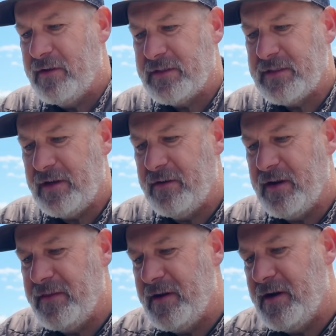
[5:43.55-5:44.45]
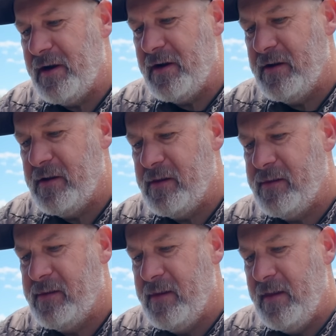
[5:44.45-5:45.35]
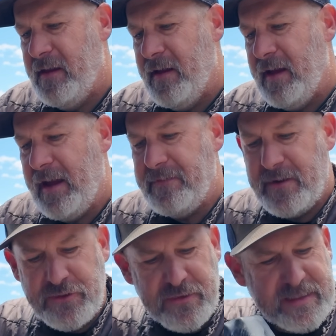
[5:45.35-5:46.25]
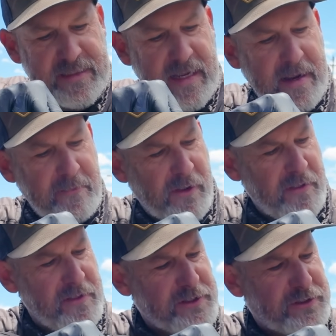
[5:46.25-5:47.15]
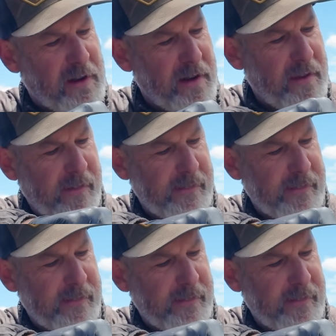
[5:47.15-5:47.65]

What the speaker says: Set it right there. And then do the same on this one.